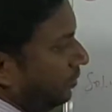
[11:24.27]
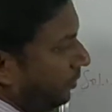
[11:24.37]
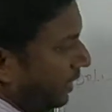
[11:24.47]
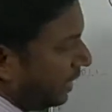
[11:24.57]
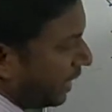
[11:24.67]

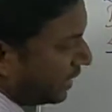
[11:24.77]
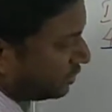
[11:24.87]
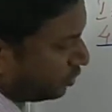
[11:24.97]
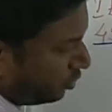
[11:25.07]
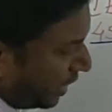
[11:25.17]
B dash,
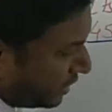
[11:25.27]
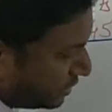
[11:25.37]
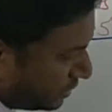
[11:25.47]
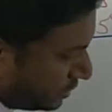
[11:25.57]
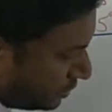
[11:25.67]
2
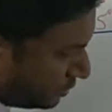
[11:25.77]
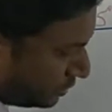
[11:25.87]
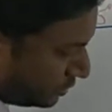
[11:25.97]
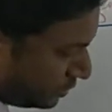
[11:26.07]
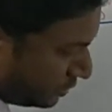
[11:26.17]
dash,
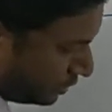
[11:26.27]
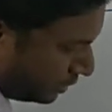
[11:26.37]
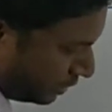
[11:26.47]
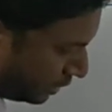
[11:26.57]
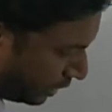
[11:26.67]

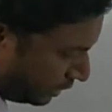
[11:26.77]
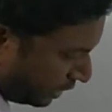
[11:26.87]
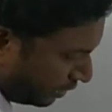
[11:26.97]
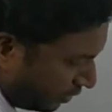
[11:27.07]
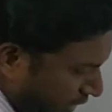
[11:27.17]
a
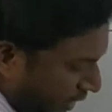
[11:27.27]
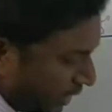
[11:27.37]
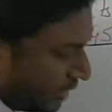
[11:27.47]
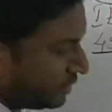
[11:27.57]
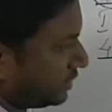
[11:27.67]
thick vertical
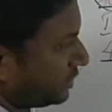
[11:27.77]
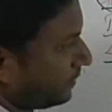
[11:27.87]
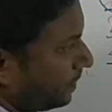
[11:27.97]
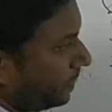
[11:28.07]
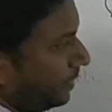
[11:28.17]
edge.
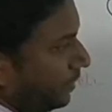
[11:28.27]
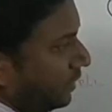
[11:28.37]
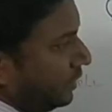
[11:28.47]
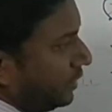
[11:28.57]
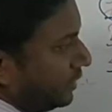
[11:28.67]

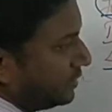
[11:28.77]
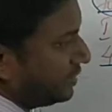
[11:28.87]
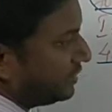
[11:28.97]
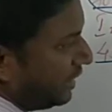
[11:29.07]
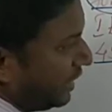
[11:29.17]

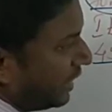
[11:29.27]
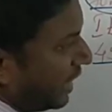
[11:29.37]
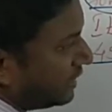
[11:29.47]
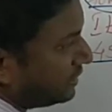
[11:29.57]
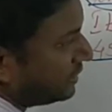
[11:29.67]
C
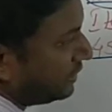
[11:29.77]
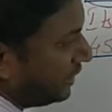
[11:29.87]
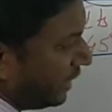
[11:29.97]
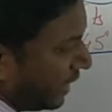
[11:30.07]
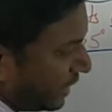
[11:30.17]
dash,
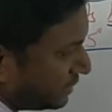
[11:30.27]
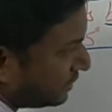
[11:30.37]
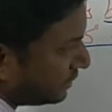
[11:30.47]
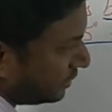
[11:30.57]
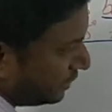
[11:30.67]
3 dash,
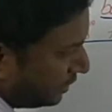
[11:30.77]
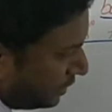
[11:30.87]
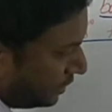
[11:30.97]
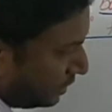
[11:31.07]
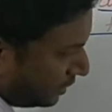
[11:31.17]

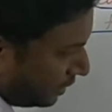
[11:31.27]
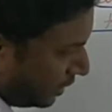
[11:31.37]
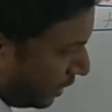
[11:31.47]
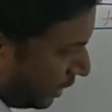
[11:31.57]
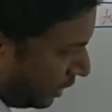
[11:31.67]

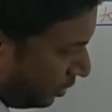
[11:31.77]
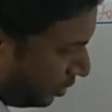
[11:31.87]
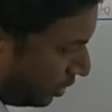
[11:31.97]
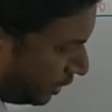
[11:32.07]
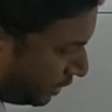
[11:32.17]
you can
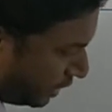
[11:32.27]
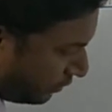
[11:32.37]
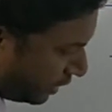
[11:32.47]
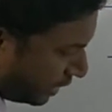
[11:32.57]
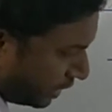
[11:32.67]
draw a thick
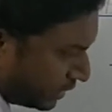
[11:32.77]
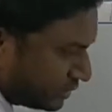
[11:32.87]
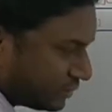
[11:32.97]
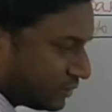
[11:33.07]
vertical edge.